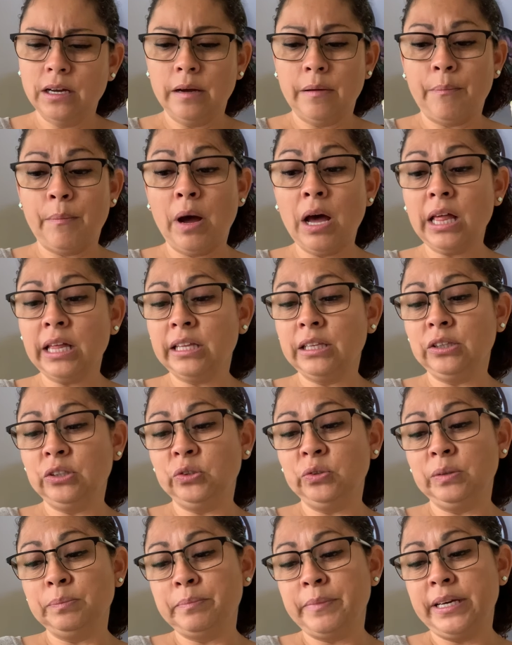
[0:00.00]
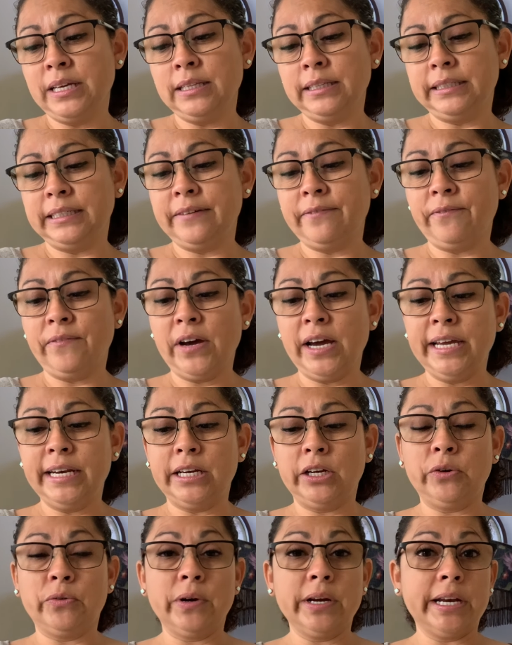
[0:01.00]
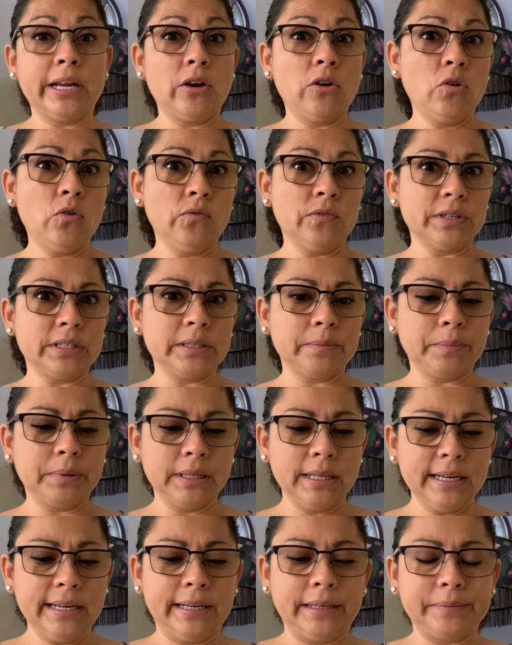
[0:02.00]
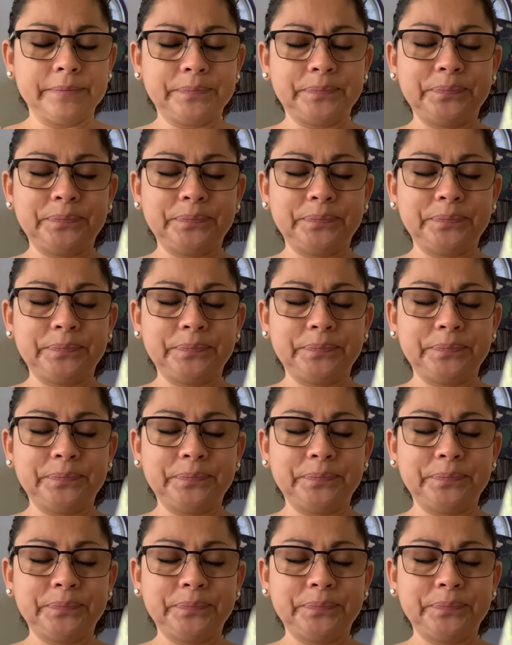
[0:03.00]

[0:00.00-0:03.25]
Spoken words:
Molly Lou Llewellyn invited Gretty over to play.